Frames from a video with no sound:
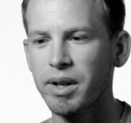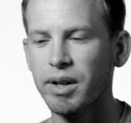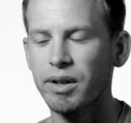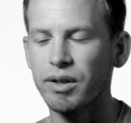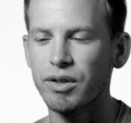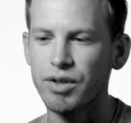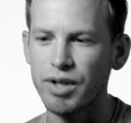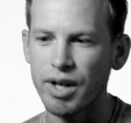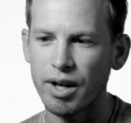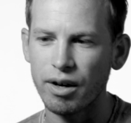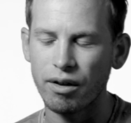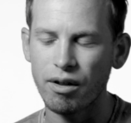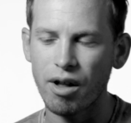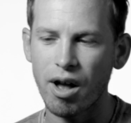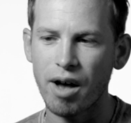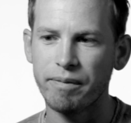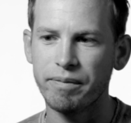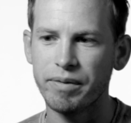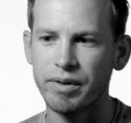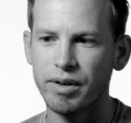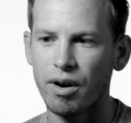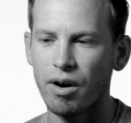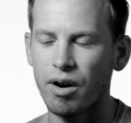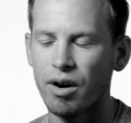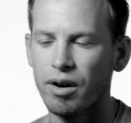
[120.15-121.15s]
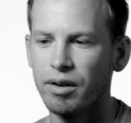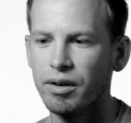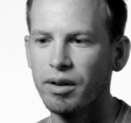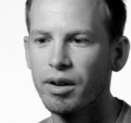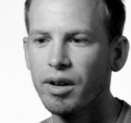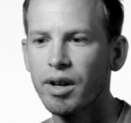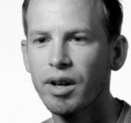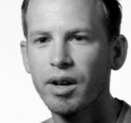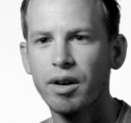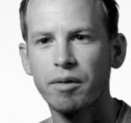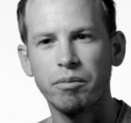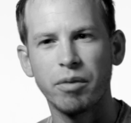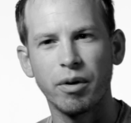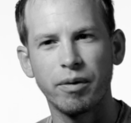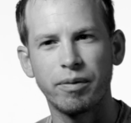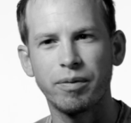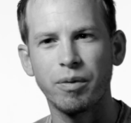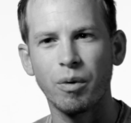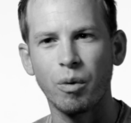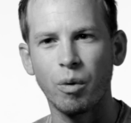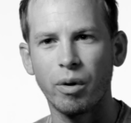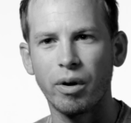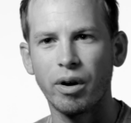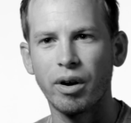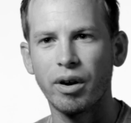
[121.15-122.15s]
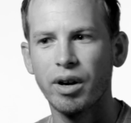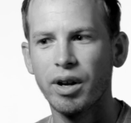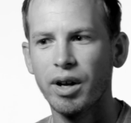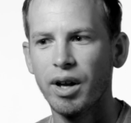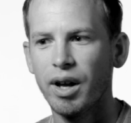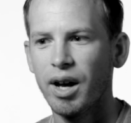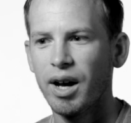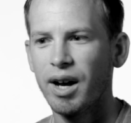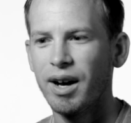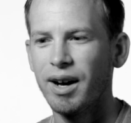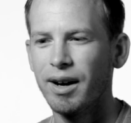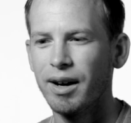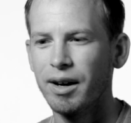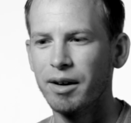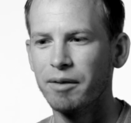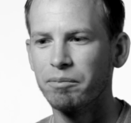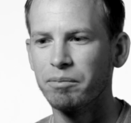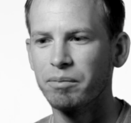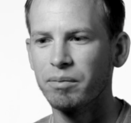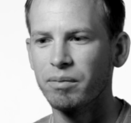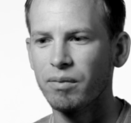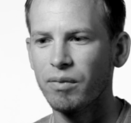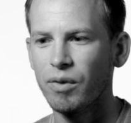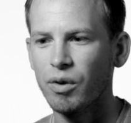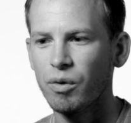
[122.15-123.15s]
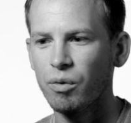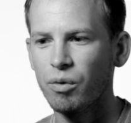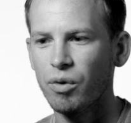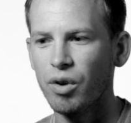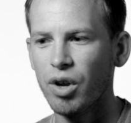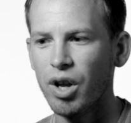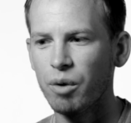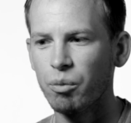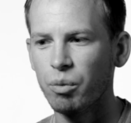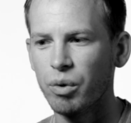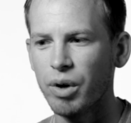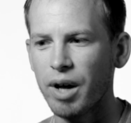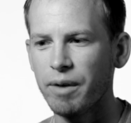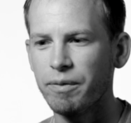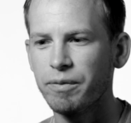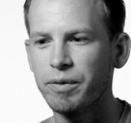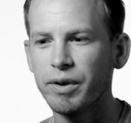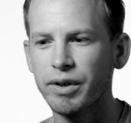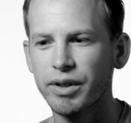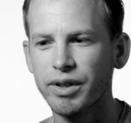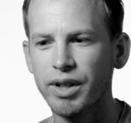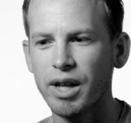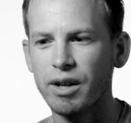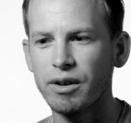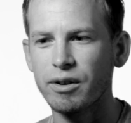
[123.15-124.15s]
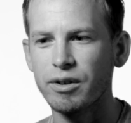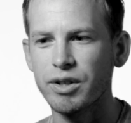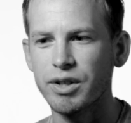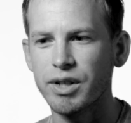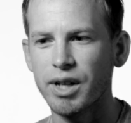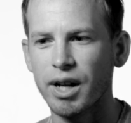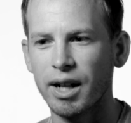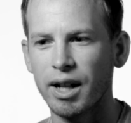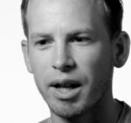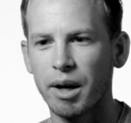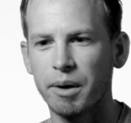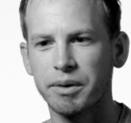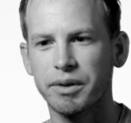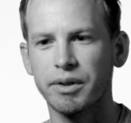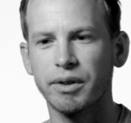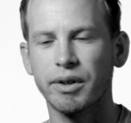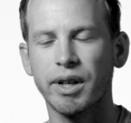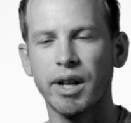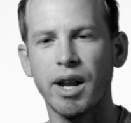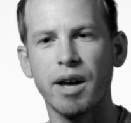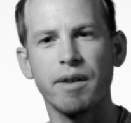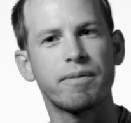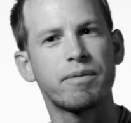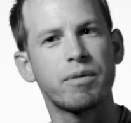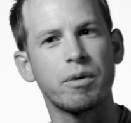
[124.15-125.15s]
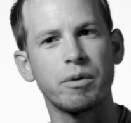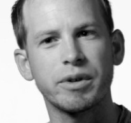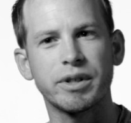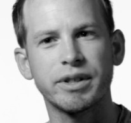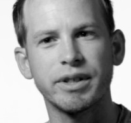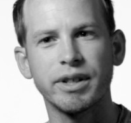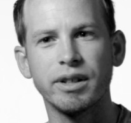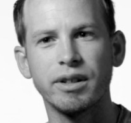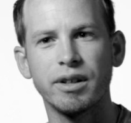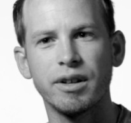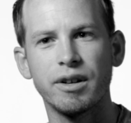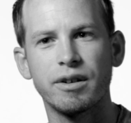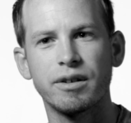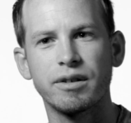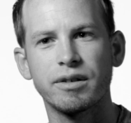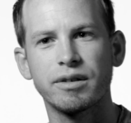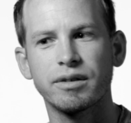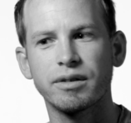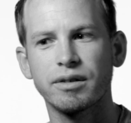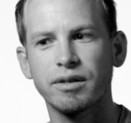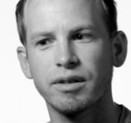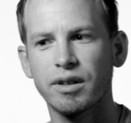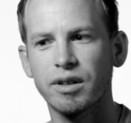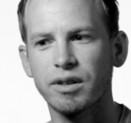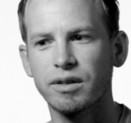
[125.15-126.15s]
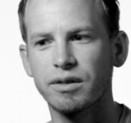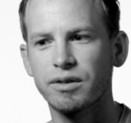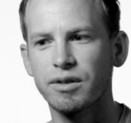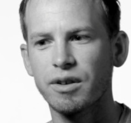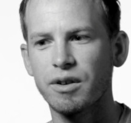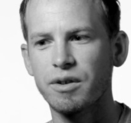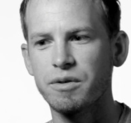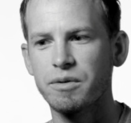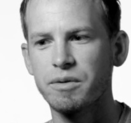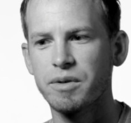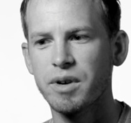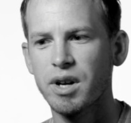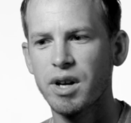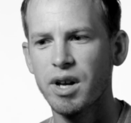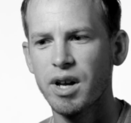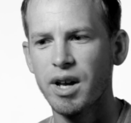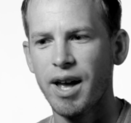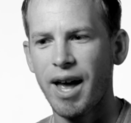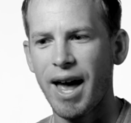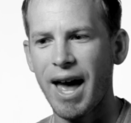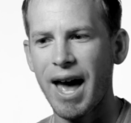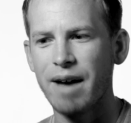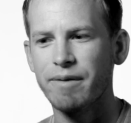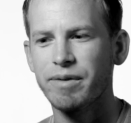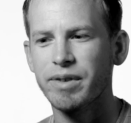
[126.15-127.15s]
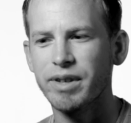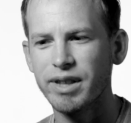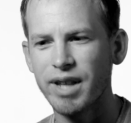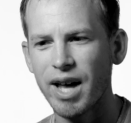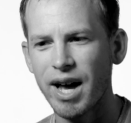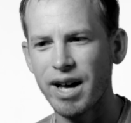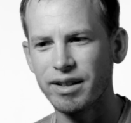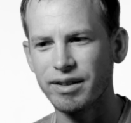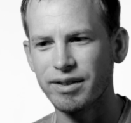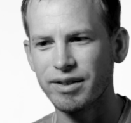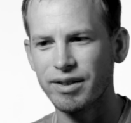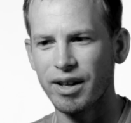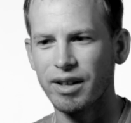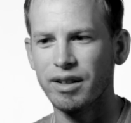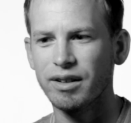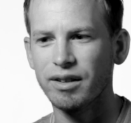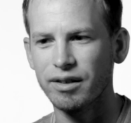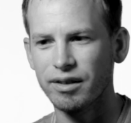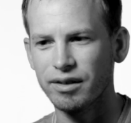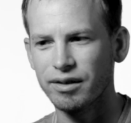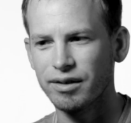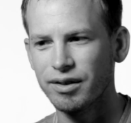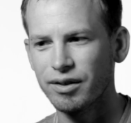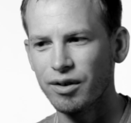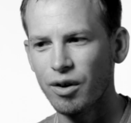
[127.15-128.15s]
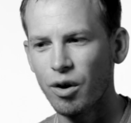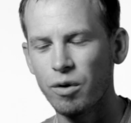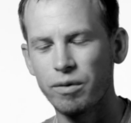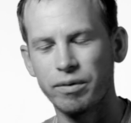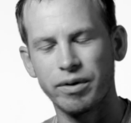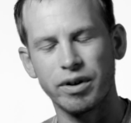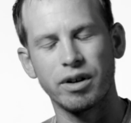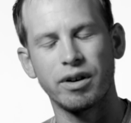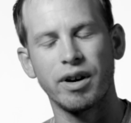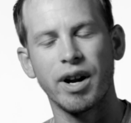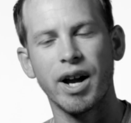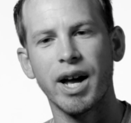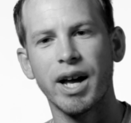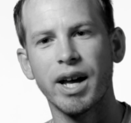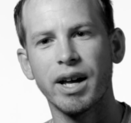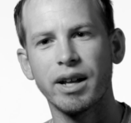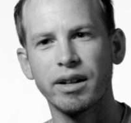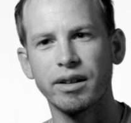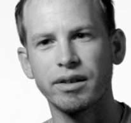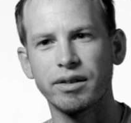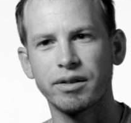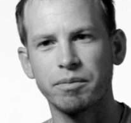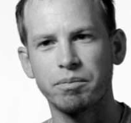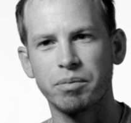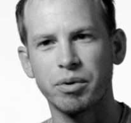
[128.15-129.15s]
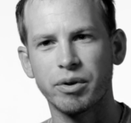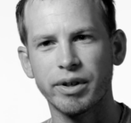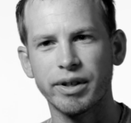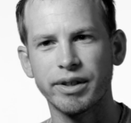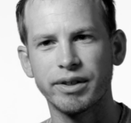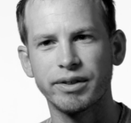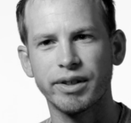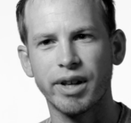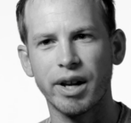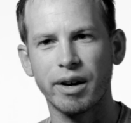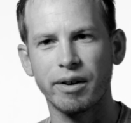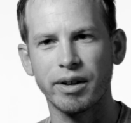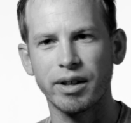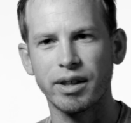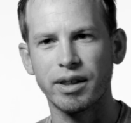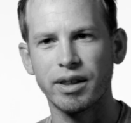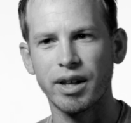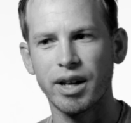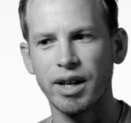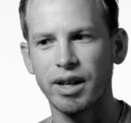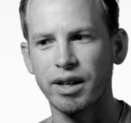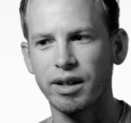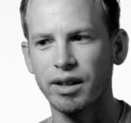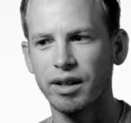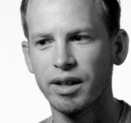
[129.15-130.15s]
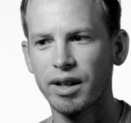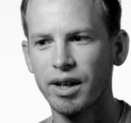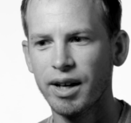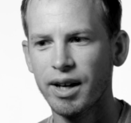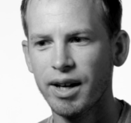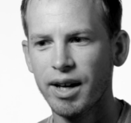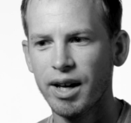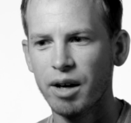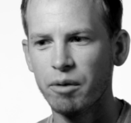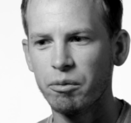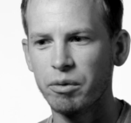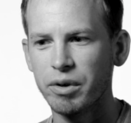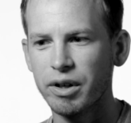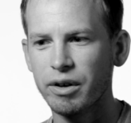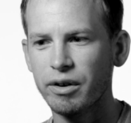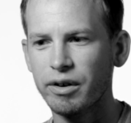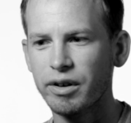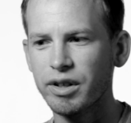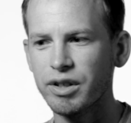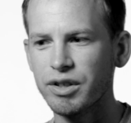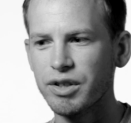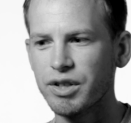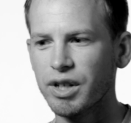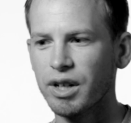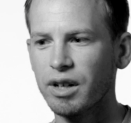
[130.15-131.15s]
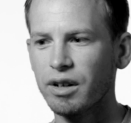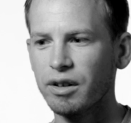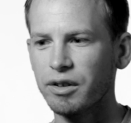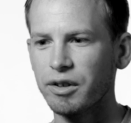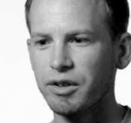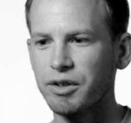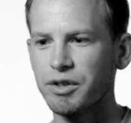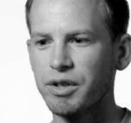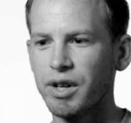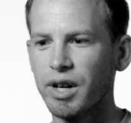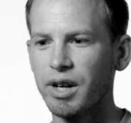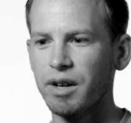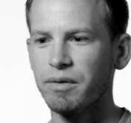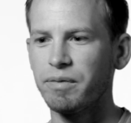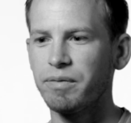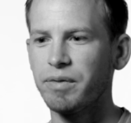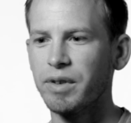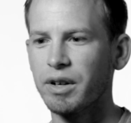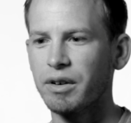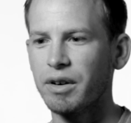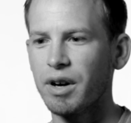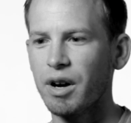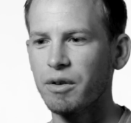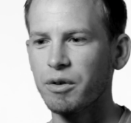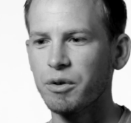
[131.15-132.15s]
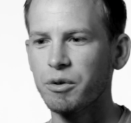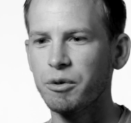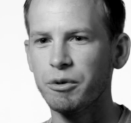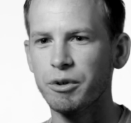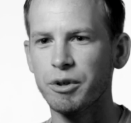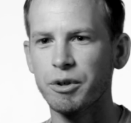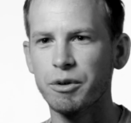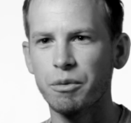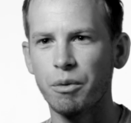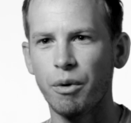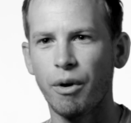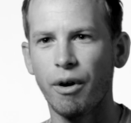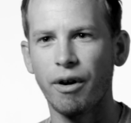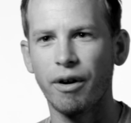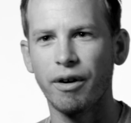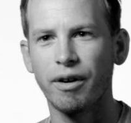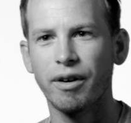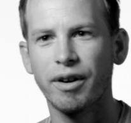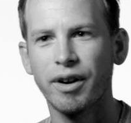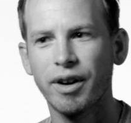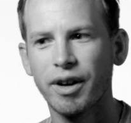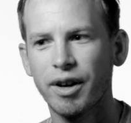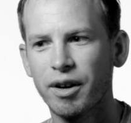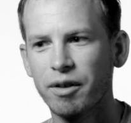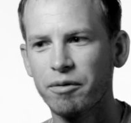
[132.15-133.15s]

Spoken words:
been to jail off and on before. And when I first entered jail, I was looking at 14 years. And so having that sentence over your head is a pretty scary thing. And when you're in jail, you're trying to figure out who you are,